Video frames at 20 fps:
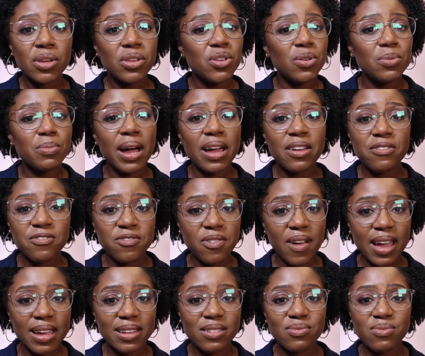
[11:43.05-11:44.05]
you might
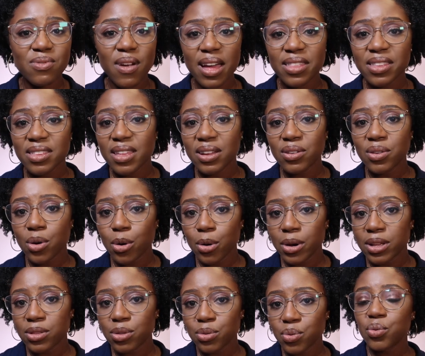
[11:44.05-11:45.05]
find rather than
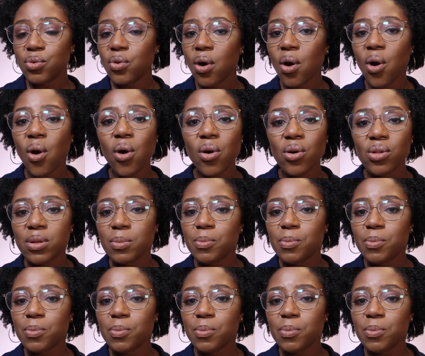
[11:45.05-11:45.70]
going through all